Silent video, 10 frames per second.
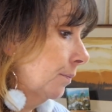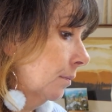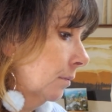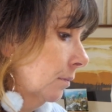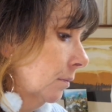
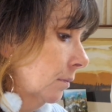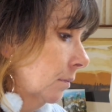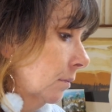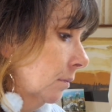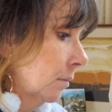
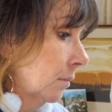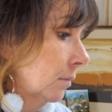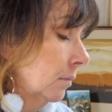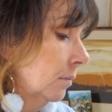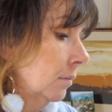
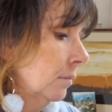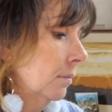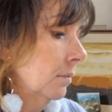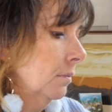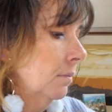
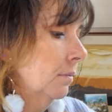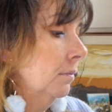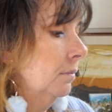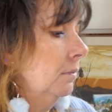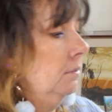
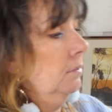Nobody speaks.